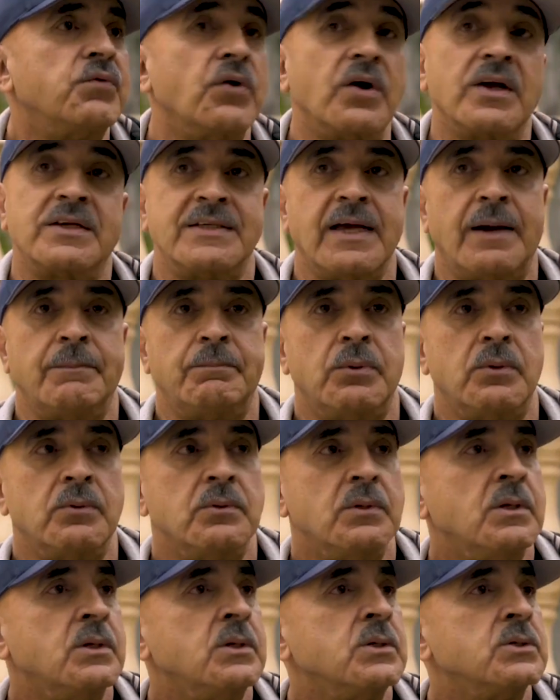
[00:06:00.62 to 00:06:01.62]
for example,
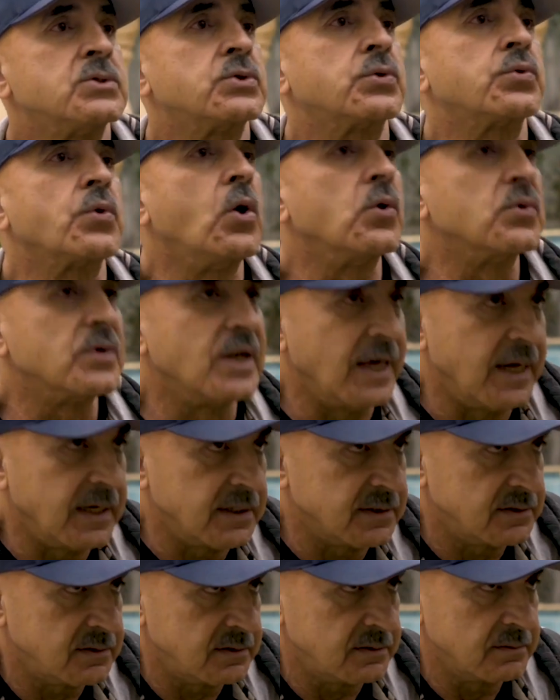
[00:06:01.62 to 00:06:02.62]
strong
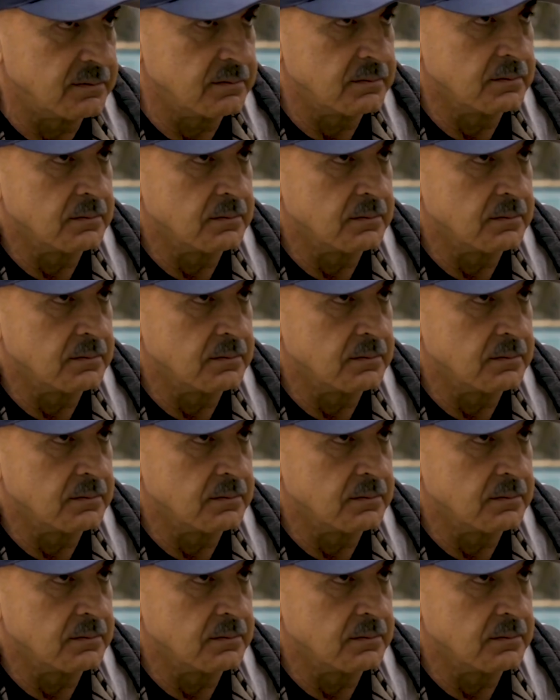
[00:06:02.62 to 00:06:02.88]
legs.